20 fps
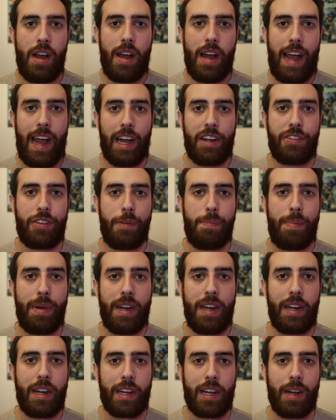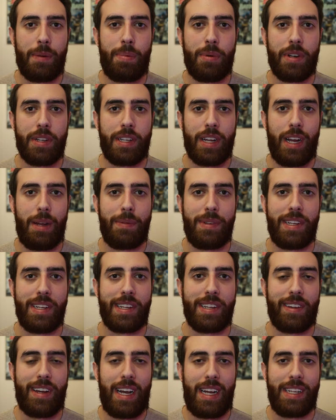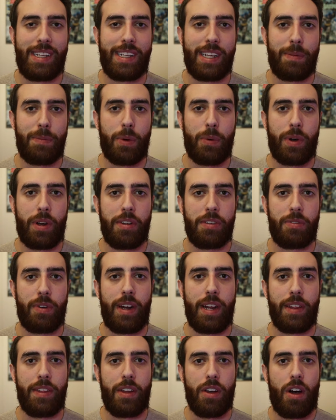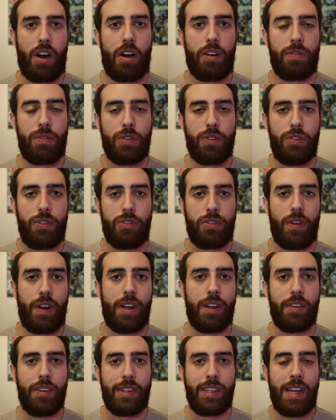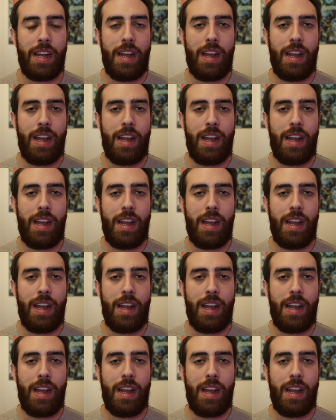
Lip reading: I actually bit it a couple of times this last summer when I was riding the off-road trails,